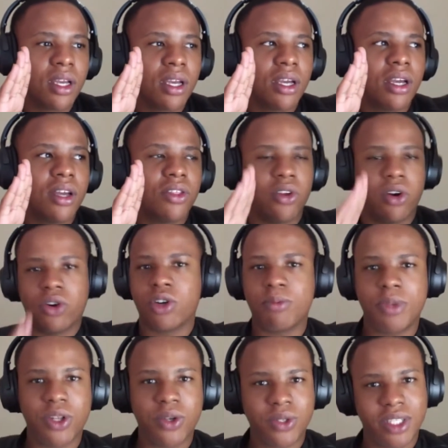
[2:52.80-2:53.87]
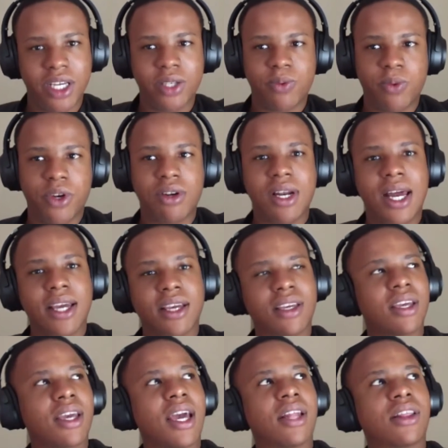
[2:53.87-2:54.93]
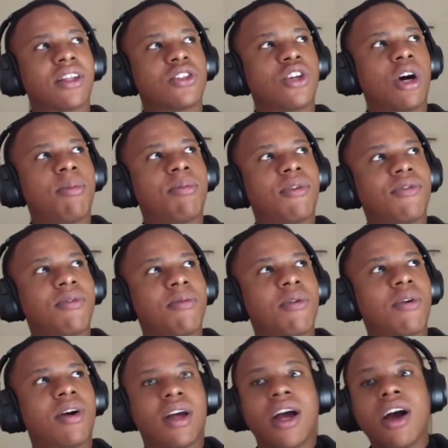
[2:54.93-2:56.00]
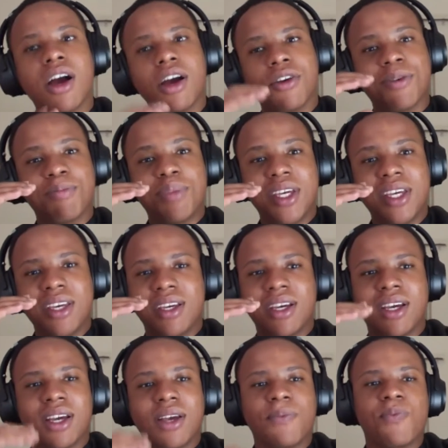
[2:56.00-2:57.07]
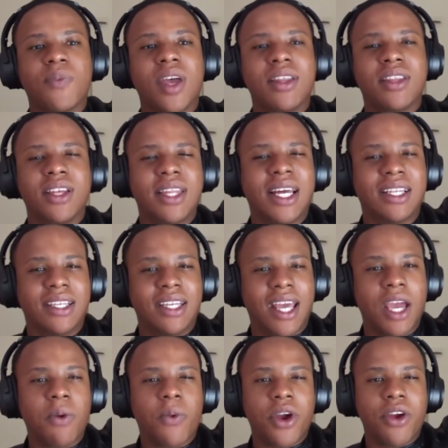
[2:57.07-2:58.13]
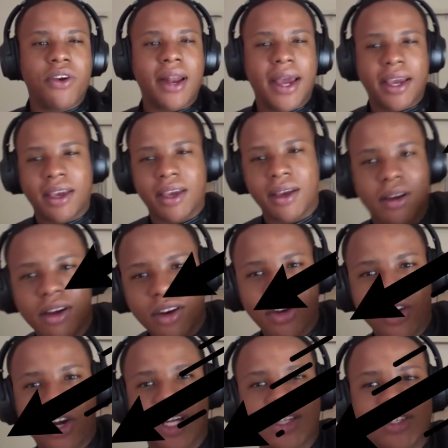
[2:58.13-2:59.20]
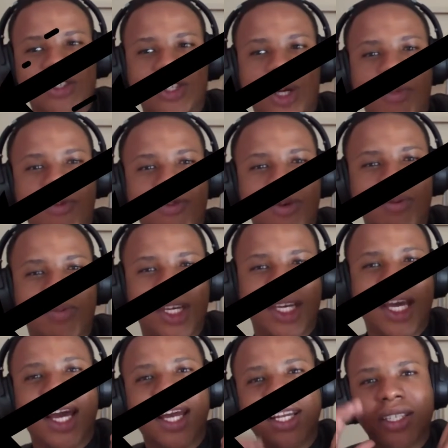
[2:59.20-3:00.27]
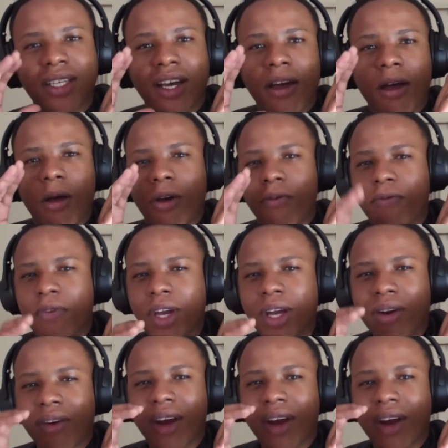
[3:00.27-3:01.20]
there are going to be those days where you're like at the top of your peak, and then that day where you're like not at the top of your peak. And it's figuring